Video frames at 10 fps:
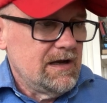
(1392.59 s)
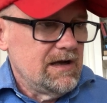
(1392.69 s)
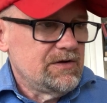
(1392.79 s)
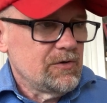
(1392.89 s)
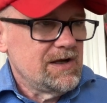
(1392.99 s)

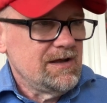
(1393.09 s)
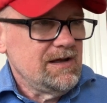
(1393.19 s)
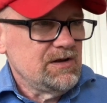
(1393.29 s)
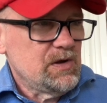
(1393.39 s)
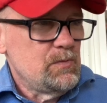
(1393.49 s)
And so I think
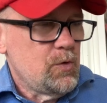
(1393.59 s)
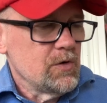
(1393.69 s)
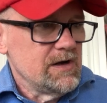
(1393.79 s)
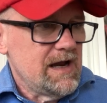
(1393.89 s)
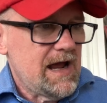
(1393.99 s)
it's
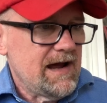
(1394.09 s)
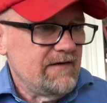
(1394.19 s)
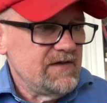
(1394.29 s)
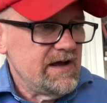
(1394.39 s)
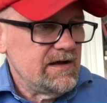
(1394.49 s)
important to
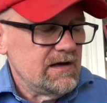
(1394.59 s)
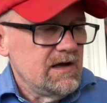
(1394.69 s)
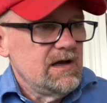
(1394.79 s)
have that.